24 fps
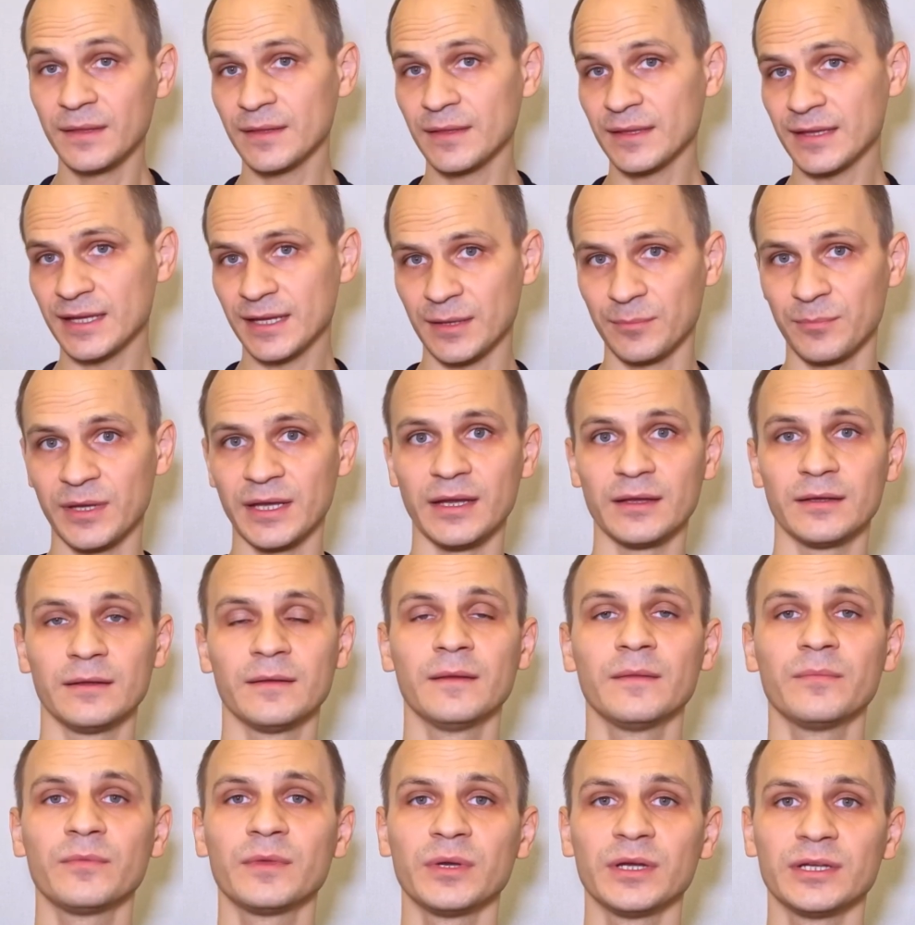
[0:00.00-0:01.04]
Namely,
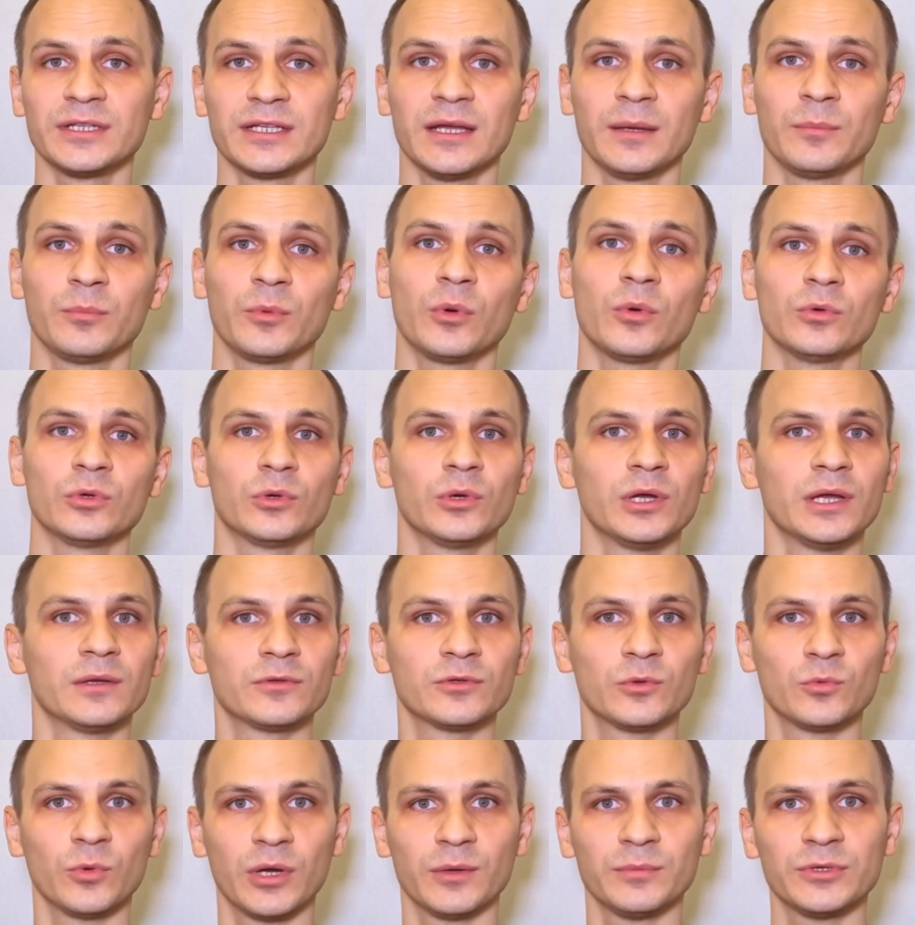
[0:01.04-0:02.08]
for example, you have
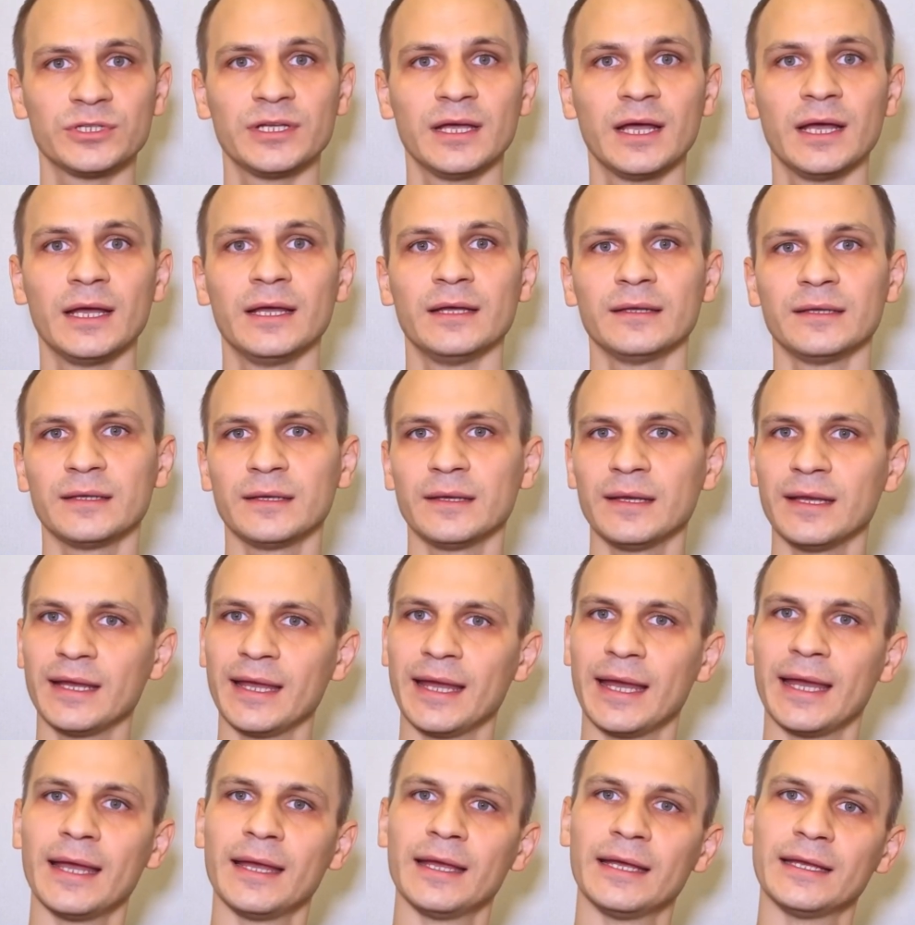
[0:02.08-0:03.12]
a website
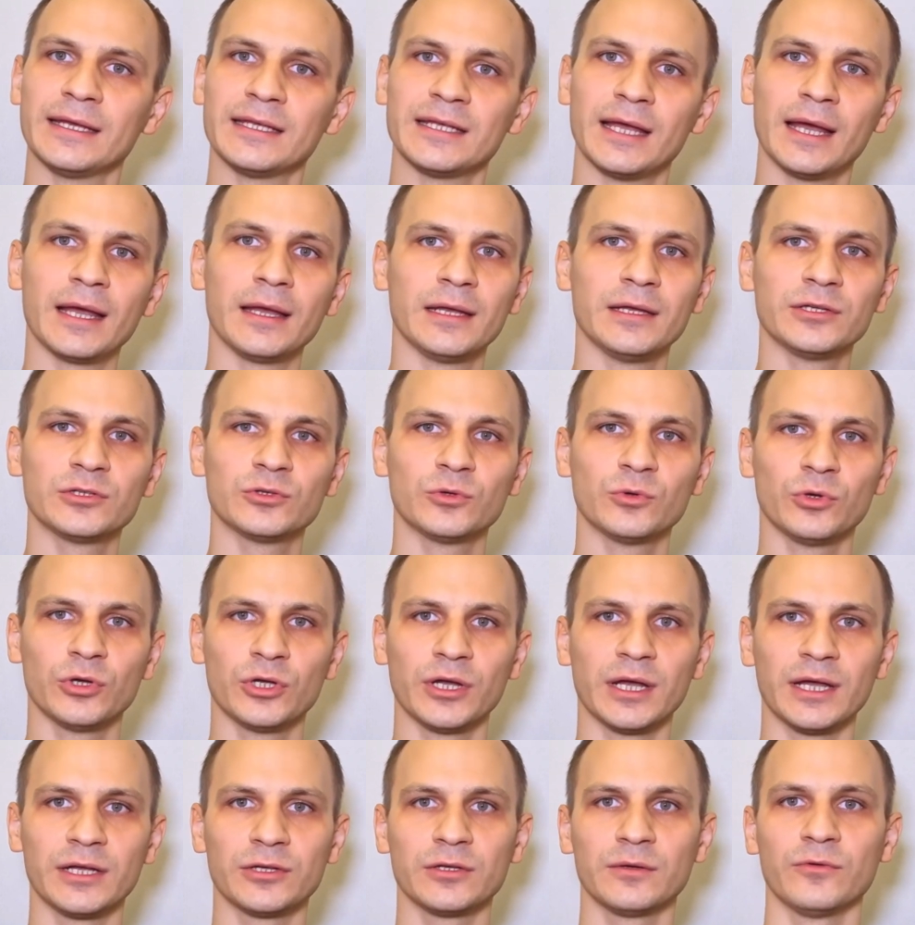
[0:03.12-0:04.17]
and inside it you
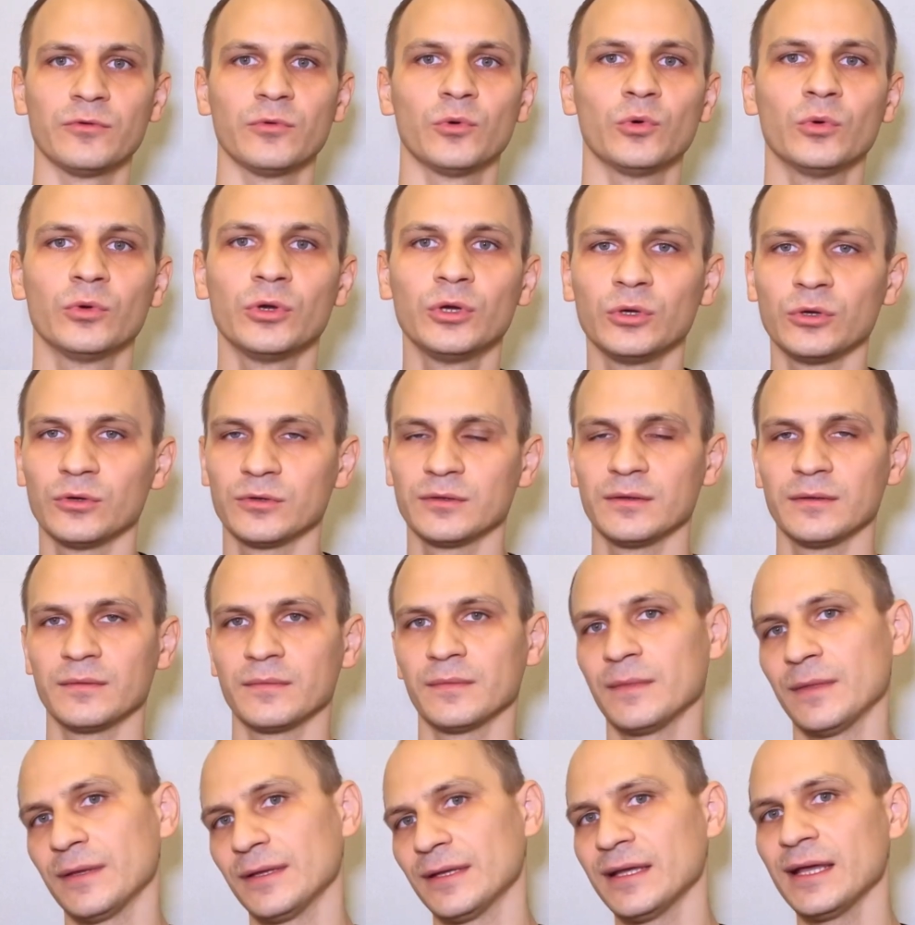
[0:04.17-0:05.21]
create a folder,
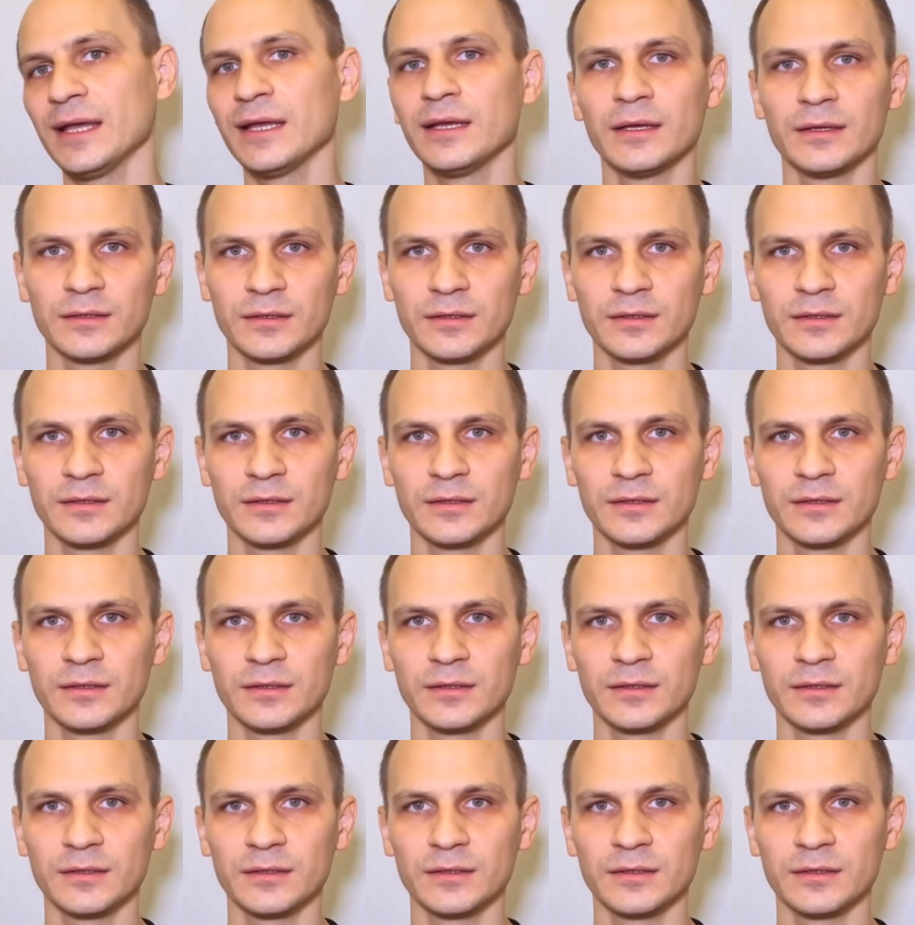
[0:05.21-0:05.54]
say